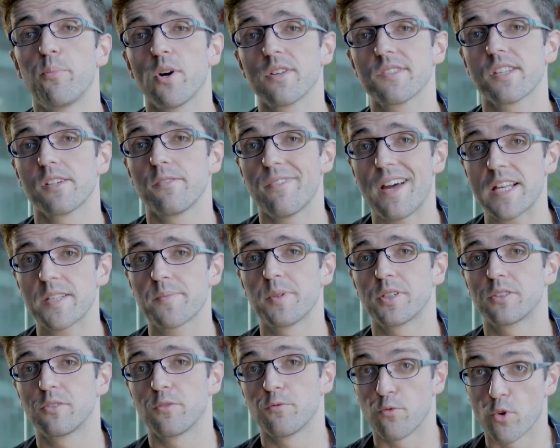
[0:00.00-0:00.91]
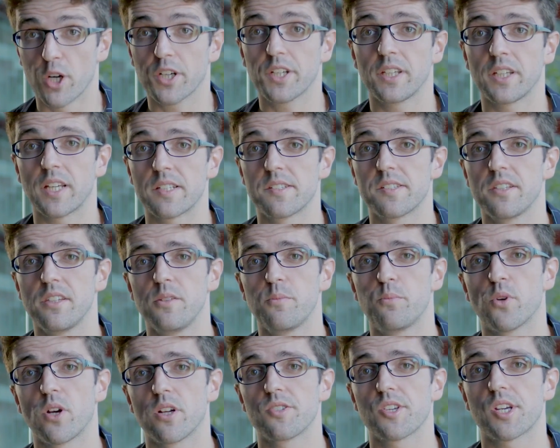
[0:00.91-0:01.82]
positive aspect of working at CD
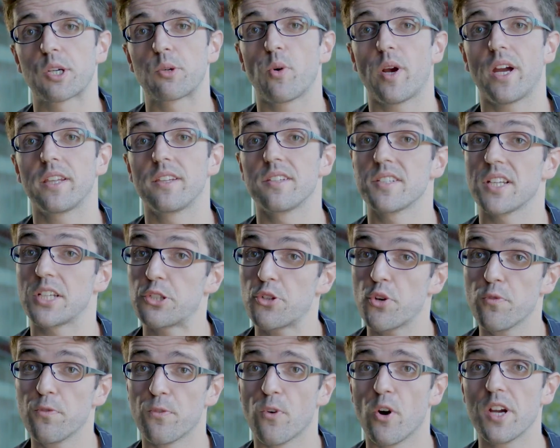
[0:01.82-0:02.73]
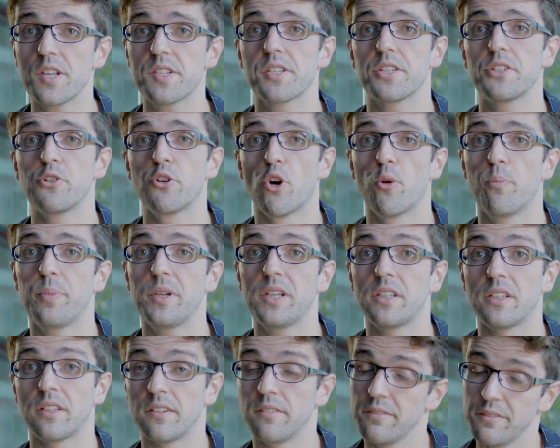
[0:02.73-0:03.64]
Projekt Red is that your voice and your
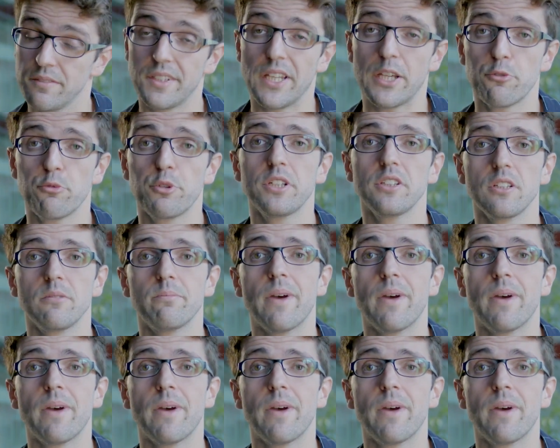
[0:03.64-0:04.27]
opinion, they really